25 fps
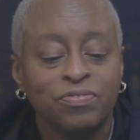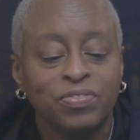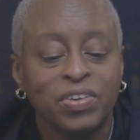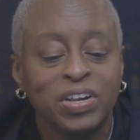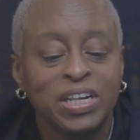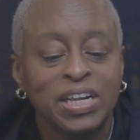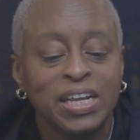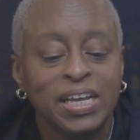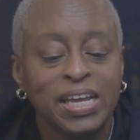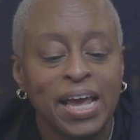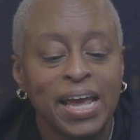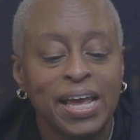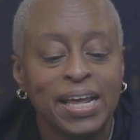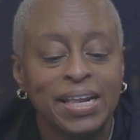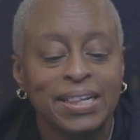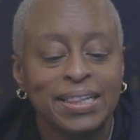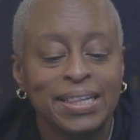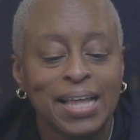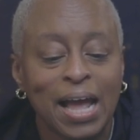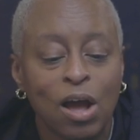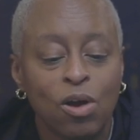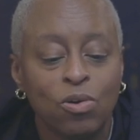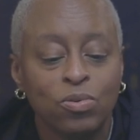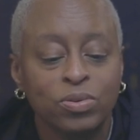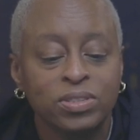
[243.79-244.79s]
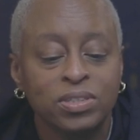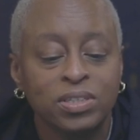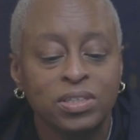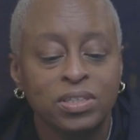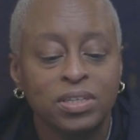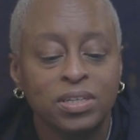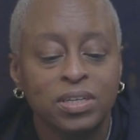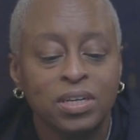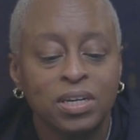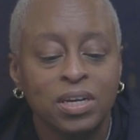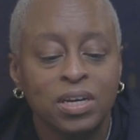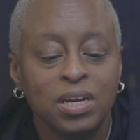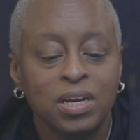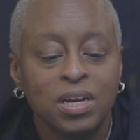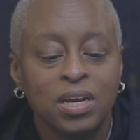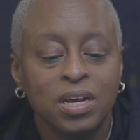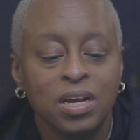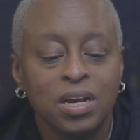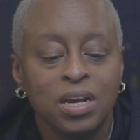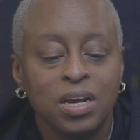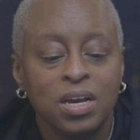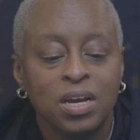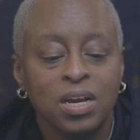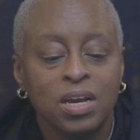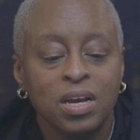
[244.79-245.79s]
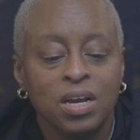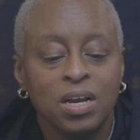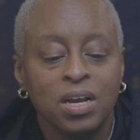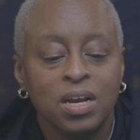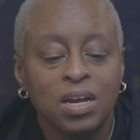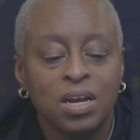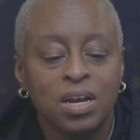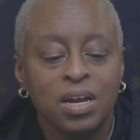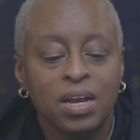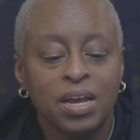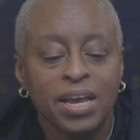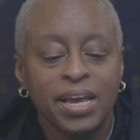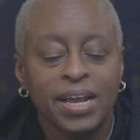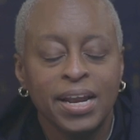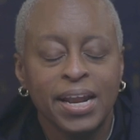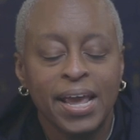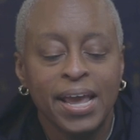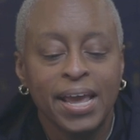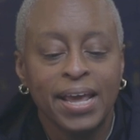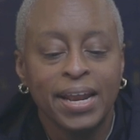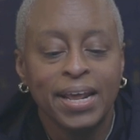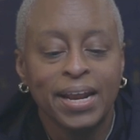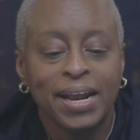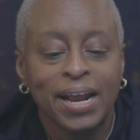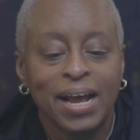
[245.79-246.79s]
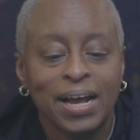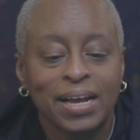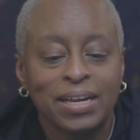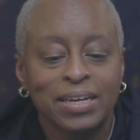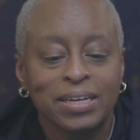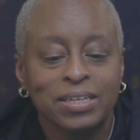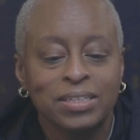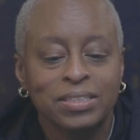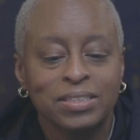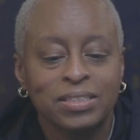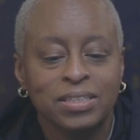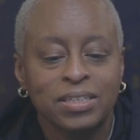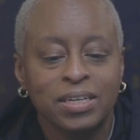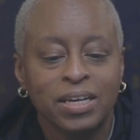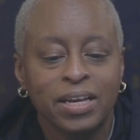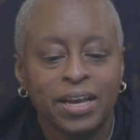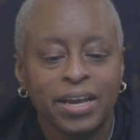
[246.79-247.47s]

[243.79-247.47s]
$58,080.